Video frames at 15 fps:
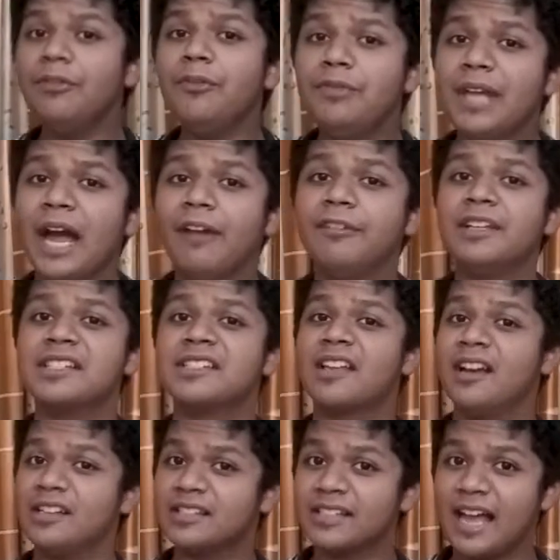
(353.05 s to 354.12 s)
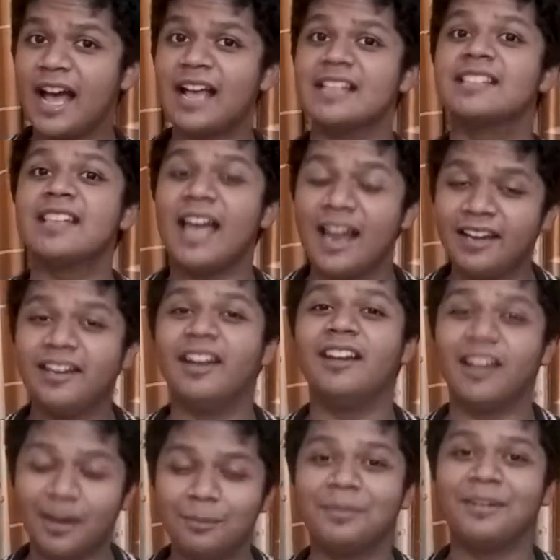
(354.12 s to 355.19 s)
we have discussed has ended
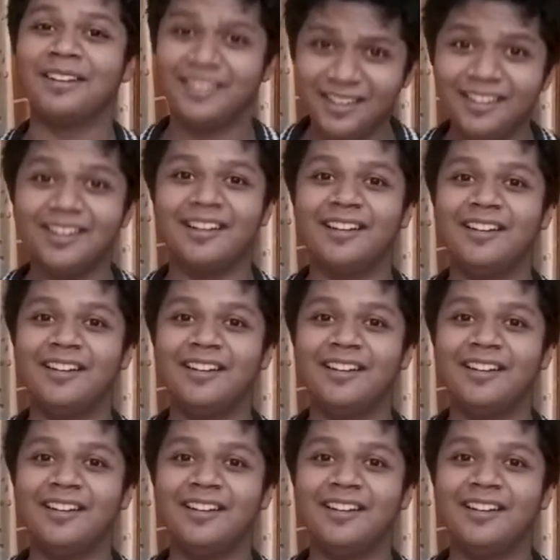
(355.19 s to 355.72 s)
up here.